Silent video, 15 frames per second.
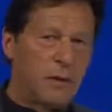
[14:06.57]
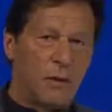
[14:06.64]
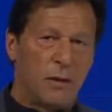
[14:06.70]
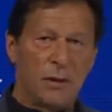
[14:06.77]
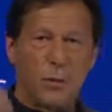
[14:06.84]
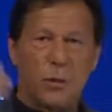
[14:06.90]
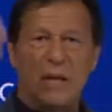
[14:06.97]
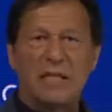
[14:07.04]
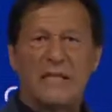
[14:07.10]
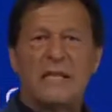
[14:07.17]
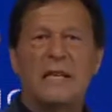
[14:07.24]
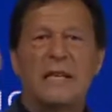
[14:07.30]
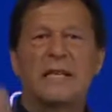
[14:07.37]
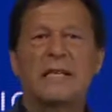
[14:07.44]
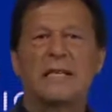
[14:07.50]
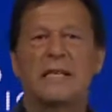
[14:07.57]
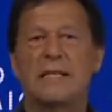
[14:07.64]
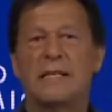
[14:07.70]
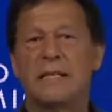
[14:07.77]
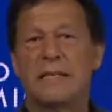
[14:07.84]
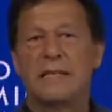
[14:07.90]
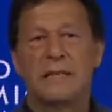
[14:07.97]
On the one side
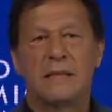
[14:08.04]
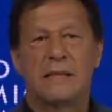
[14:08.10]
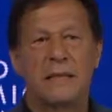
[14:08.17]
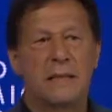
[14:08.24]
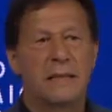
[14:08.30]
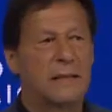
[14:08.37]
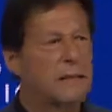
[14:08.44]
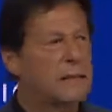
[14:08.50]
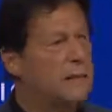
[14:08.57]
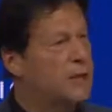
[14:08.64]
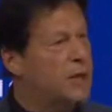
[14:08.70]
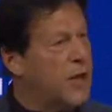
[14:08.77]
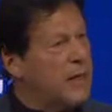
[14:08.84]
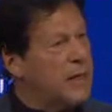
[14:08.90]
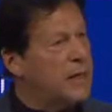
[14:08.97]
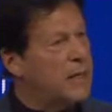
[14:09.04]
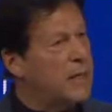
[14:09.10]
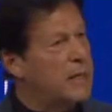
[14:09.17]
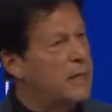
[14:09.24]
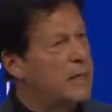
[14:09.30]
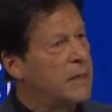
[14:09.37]
is China,